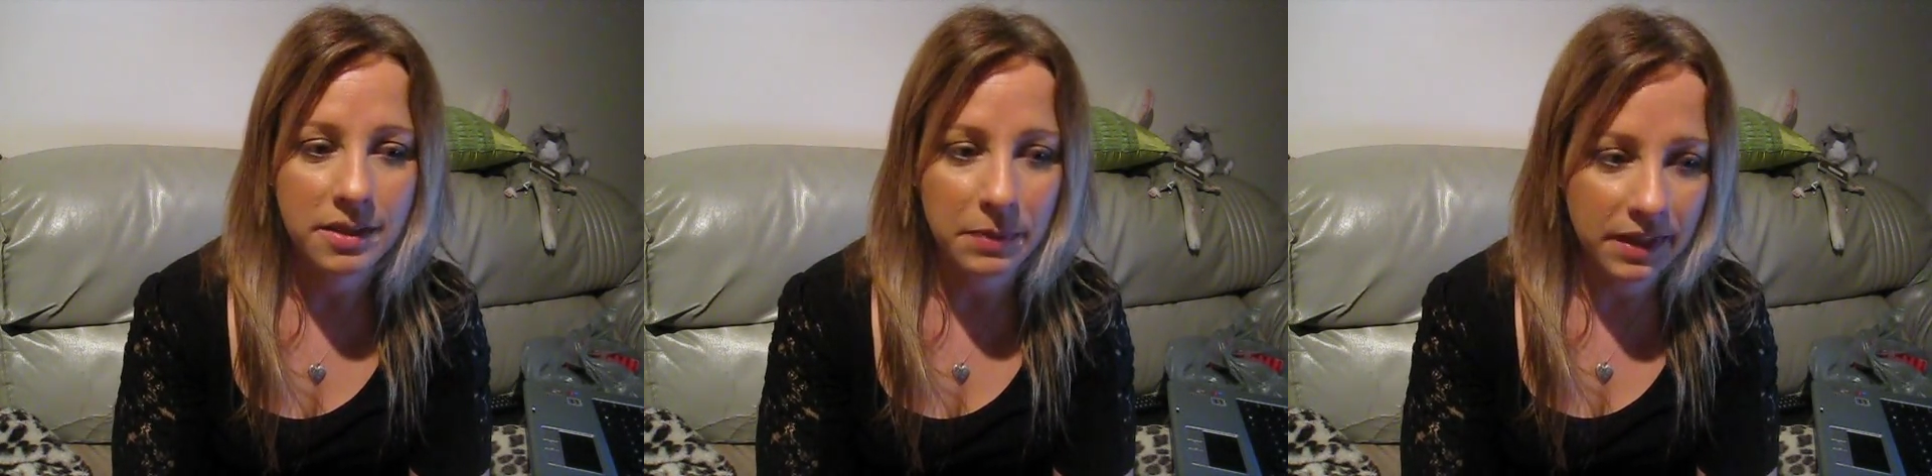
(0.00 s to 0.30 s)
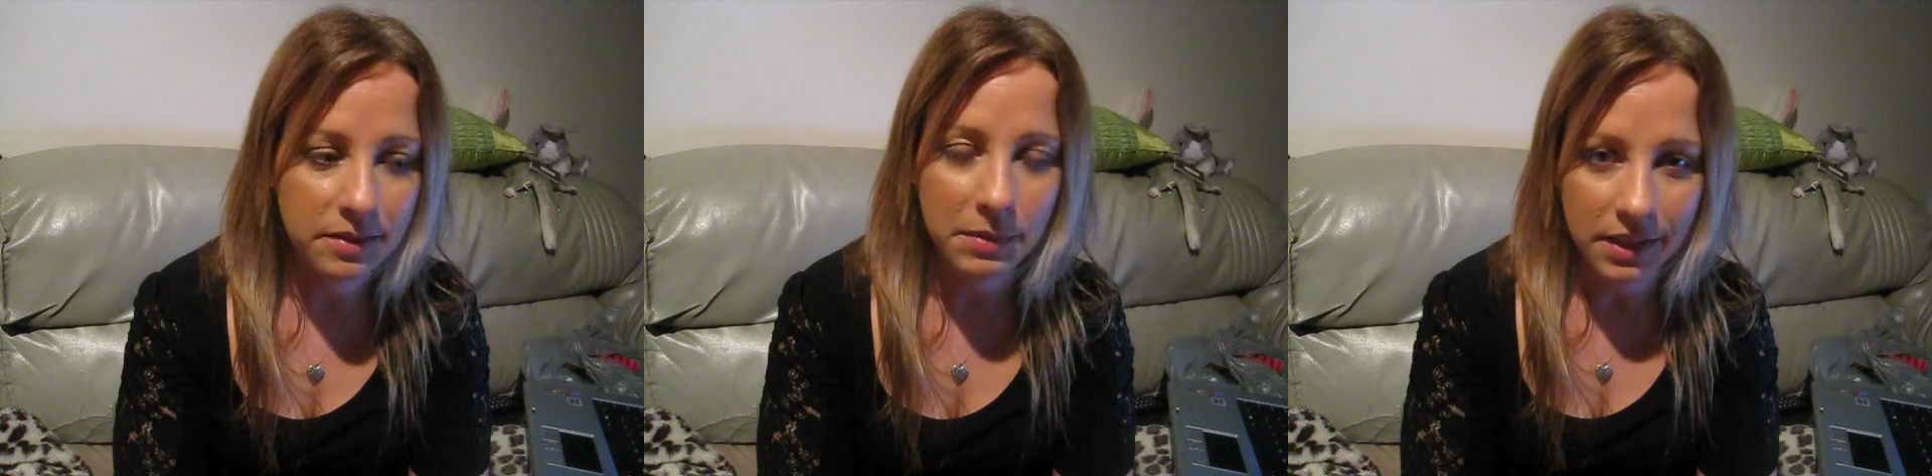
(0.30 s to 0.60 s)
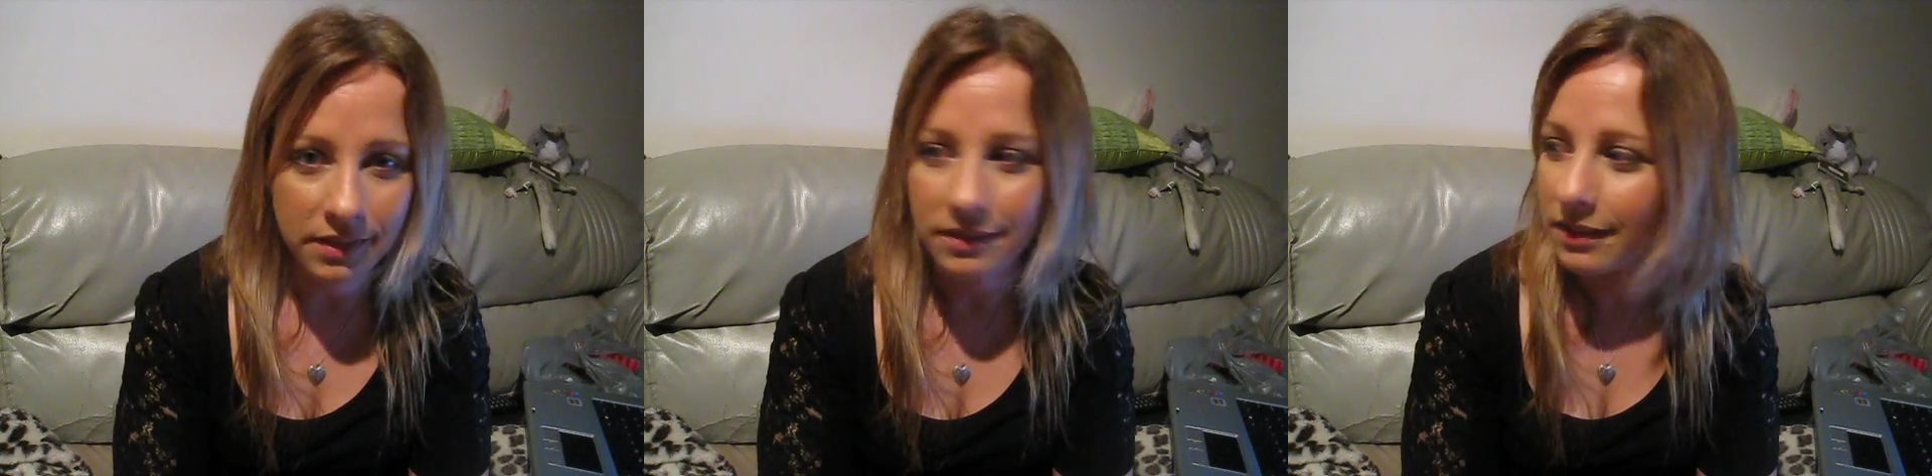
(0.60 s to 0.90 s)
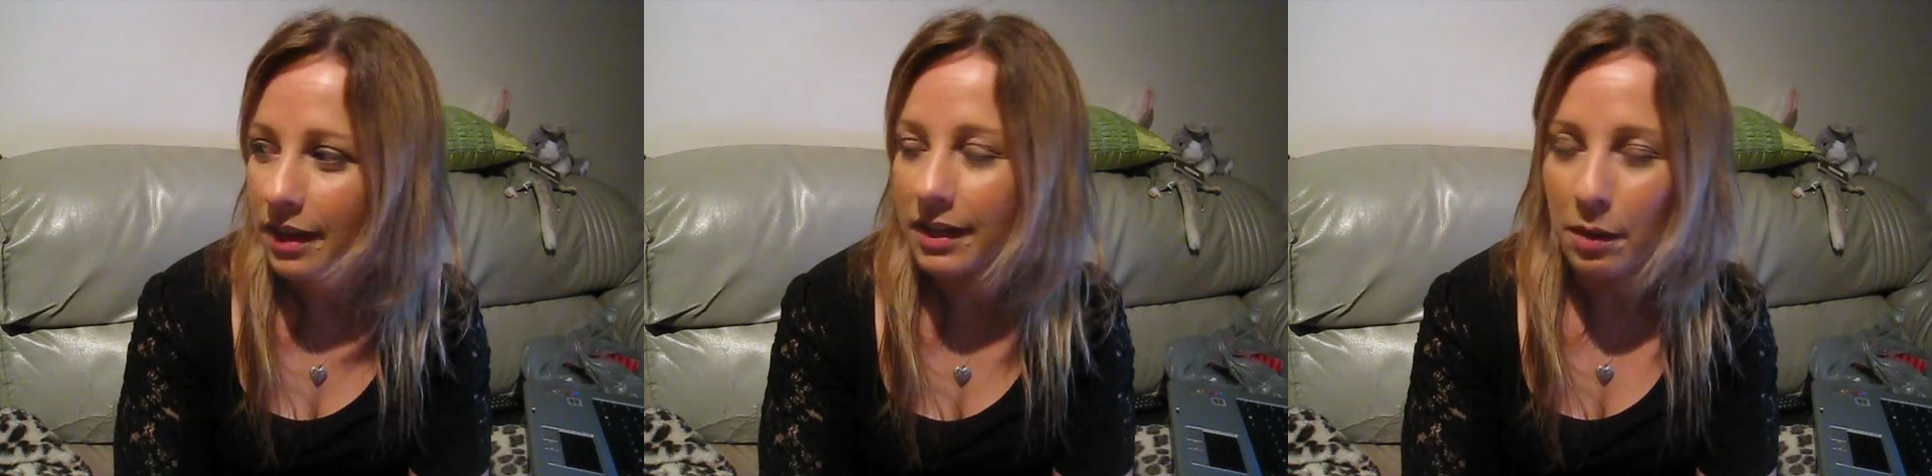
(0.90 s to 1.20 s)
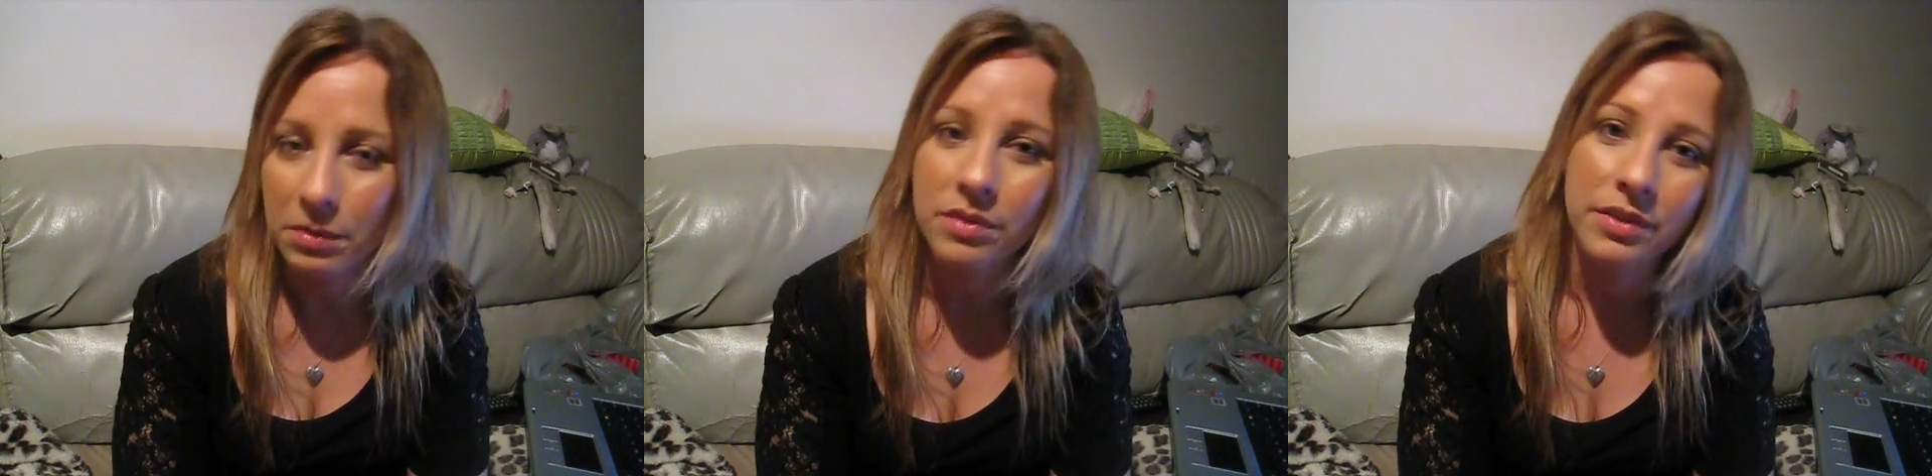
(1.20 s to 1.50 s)
but there's been a
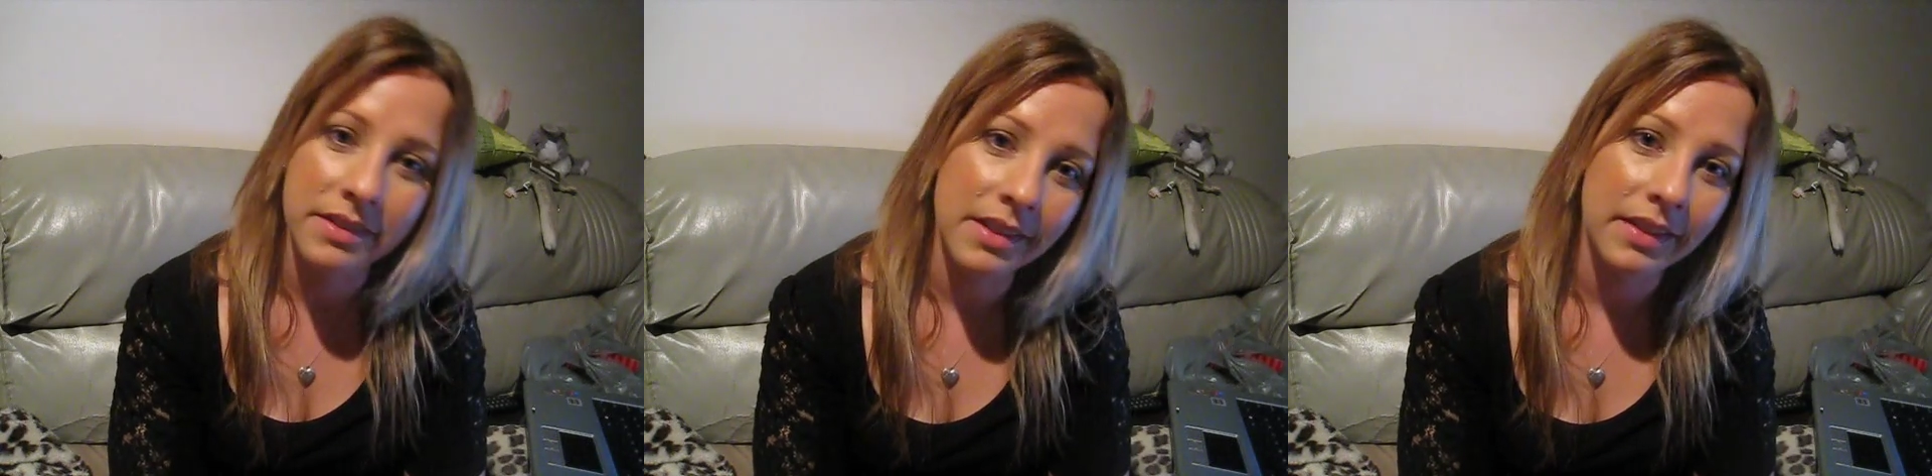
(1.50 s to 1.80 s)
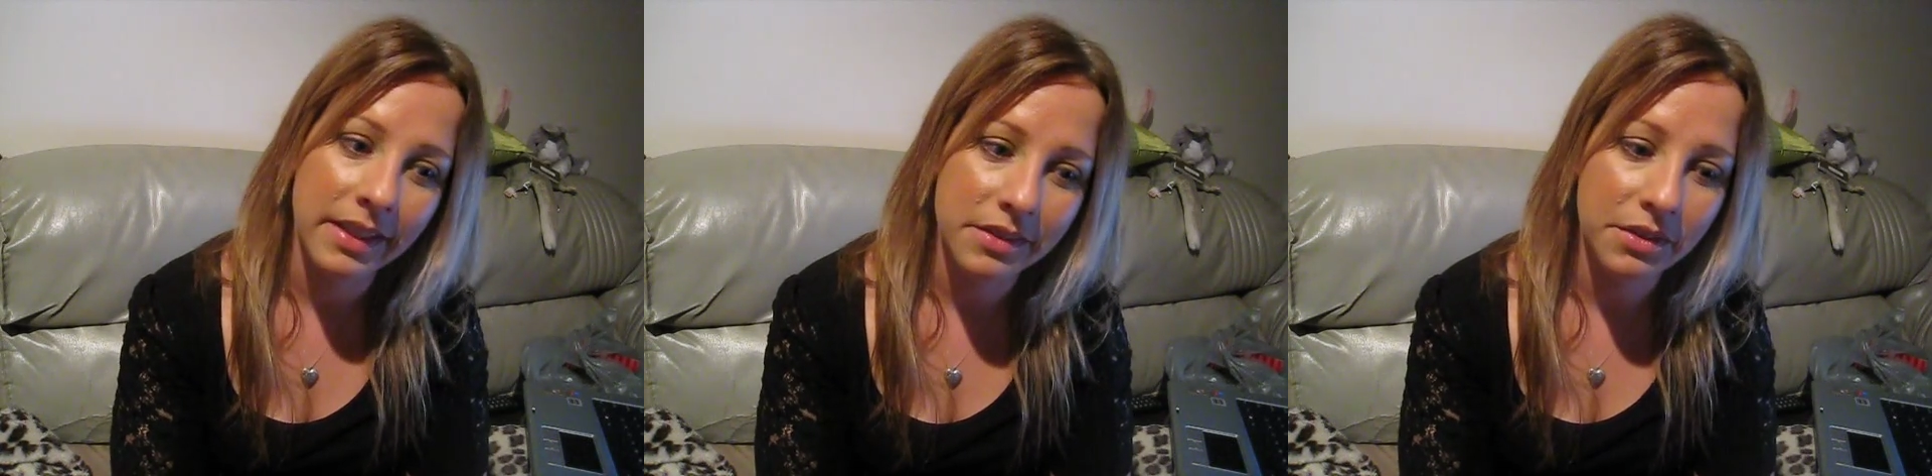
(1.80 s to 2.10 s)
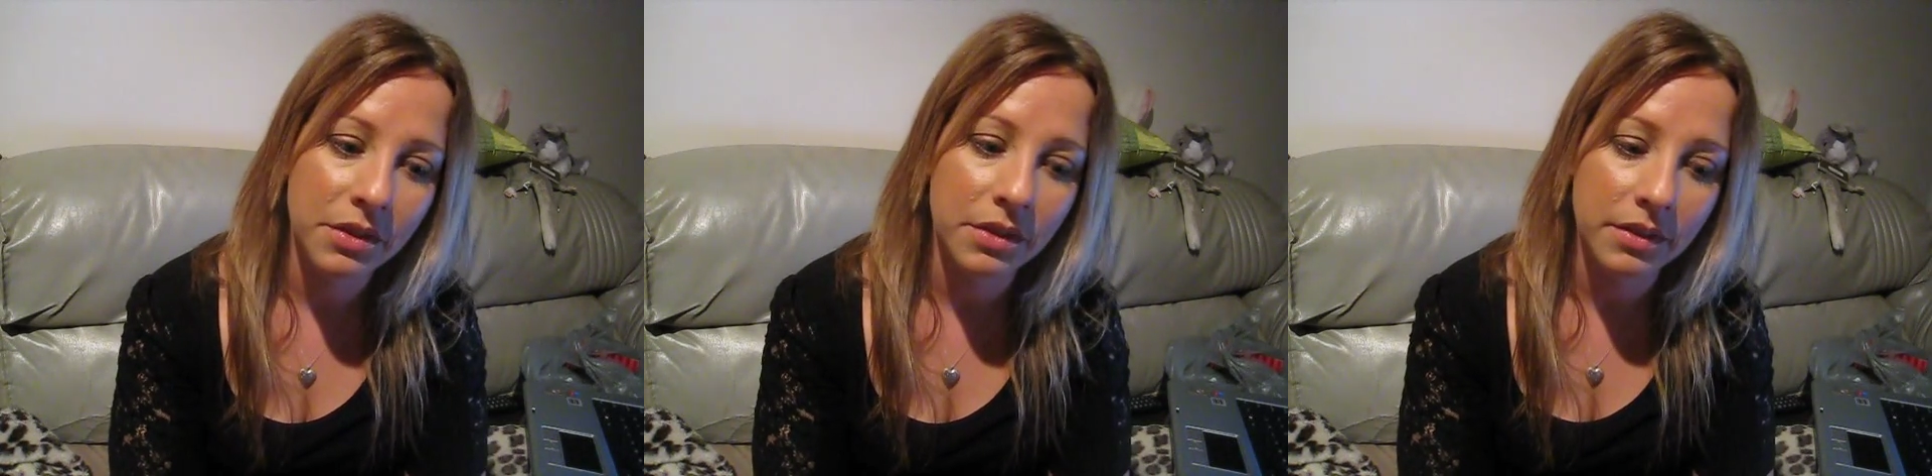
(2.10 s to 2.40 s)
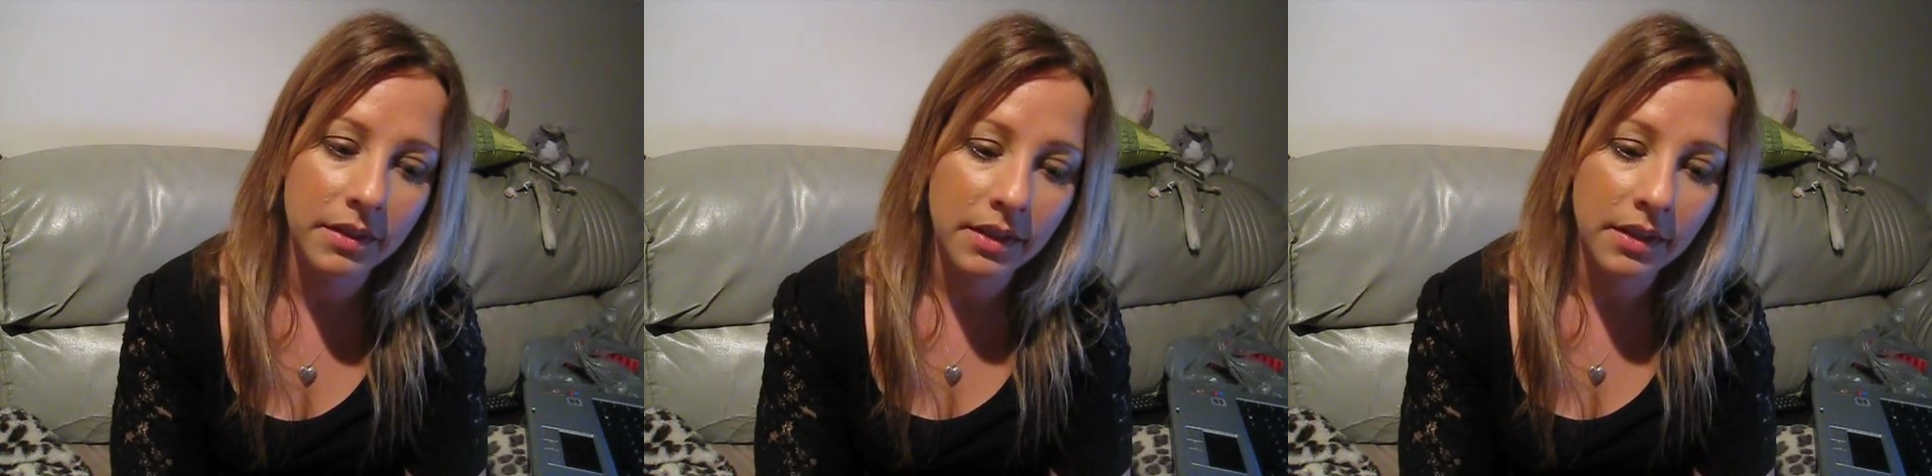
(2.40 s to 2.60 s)
couple of friends at least who